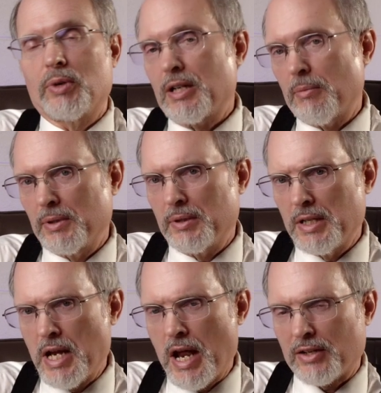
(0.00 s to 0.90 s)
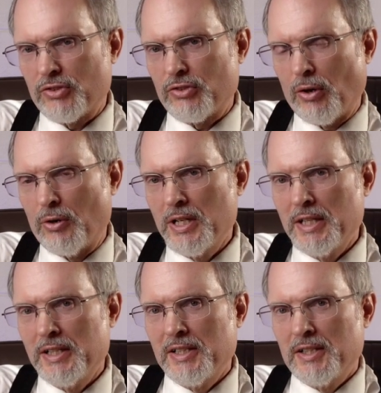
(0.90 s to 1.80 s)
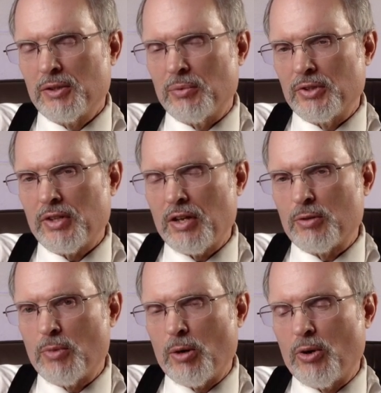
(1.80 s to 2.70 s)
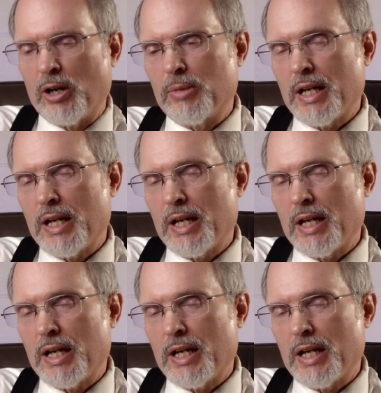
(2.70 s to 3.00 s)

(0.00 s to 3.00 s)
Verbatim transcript: would come next. So we'll see you tomorrow morning.